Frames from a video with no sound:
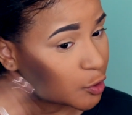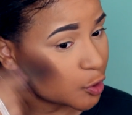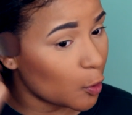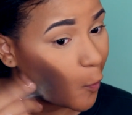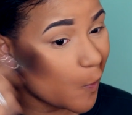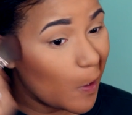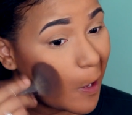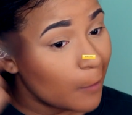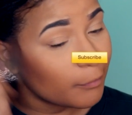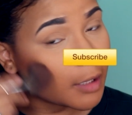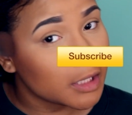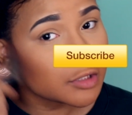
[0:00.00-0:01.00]
So
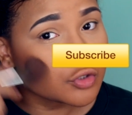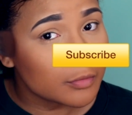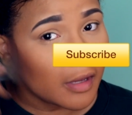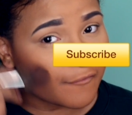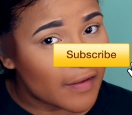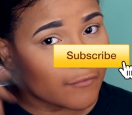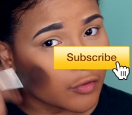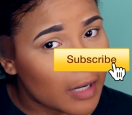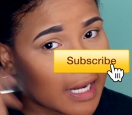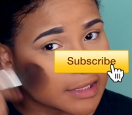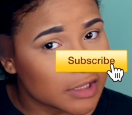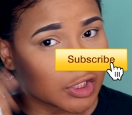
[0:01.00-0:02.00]
please do me a favor, you guys,